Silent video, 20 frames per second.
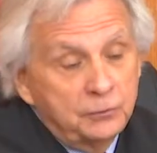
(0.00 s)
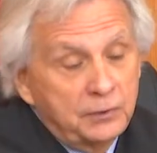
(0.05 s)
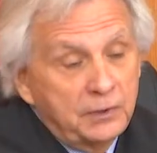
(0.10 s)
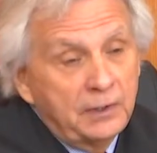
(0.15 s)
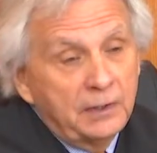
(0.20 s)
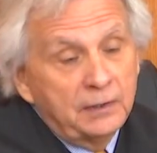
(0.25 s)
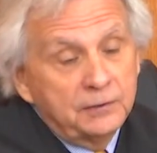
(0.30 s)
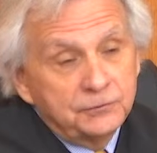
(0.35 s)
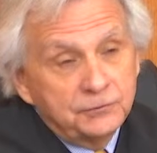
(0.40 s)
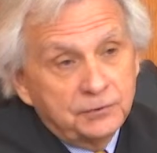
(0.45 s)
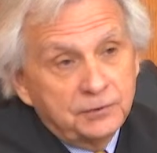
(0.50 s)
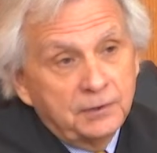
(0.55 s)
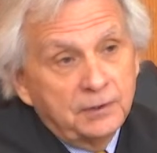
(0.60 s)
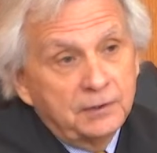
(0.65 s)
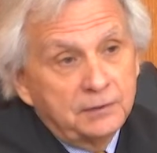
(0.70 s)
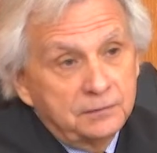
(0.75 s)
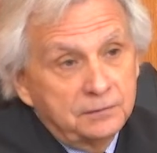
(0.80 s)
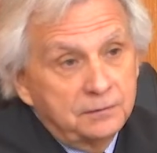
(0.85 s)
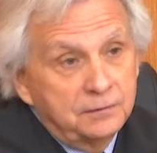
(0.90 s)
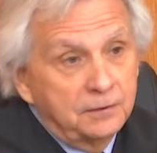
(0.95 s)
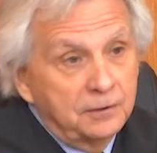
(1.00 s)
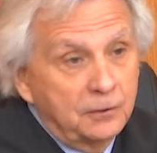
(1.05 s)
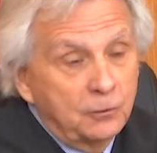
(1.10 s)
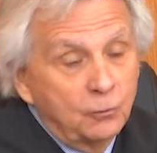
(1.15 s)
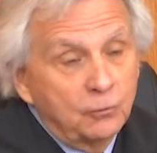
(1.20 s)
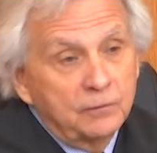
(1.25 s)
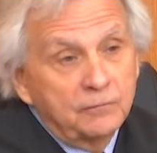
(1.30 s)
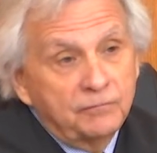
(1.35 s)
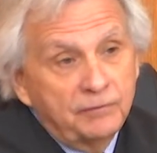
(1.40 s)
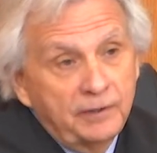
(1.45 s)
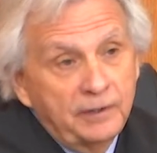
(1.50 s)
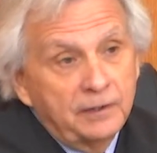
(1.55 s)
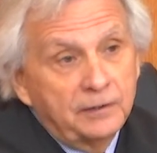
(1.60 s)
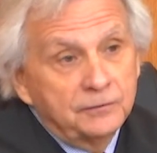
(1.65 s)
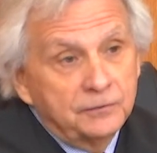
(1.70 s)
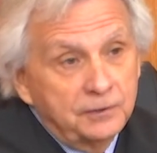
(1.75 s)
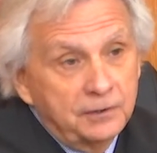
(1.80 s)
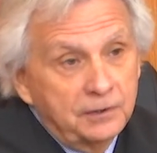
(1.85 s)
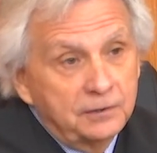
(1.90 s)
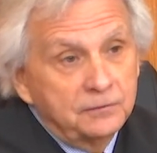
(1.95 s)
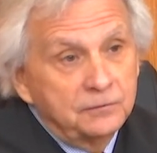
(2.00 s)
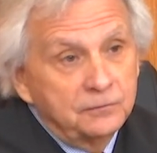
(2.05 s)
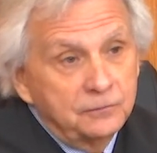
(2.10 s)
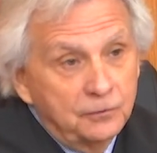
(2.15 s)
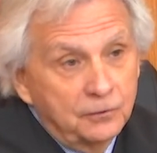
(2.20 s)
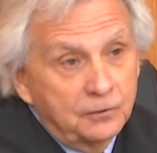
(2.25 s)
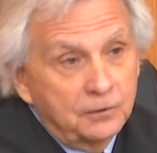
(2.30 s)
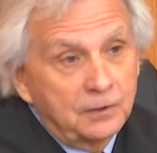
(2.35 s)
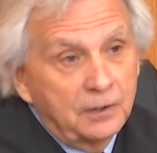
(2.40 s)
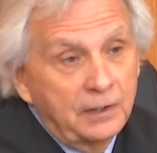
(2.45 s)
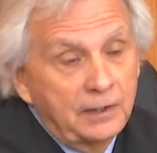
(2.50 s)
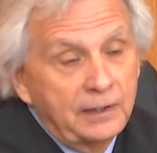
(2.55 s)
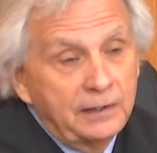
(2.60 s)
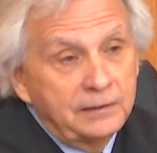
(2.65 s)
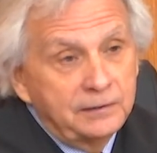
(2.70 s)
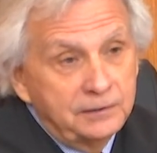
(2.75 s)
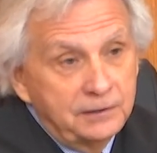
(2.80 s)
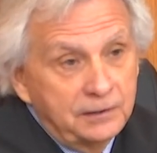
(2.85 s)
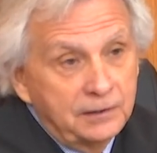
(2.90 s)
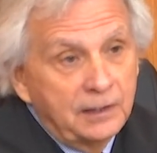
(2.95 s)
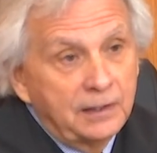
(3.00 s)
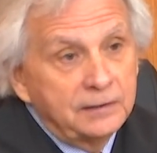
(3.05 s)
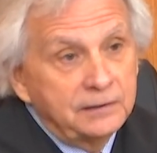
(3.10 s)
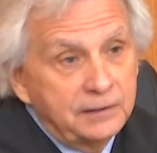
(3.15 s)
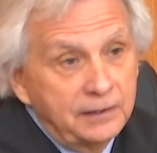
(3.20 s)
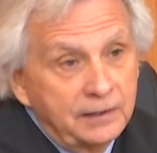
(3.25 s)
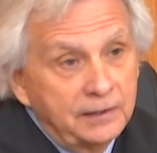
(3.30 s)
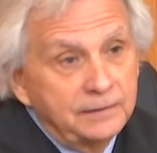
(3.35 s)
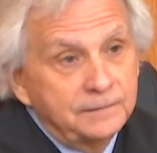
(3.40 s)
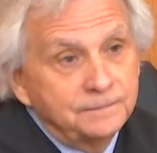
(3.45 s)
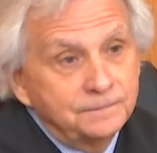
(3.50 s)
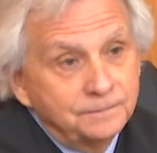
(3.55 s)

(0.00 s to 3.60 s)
counts that the court found that your client did not take.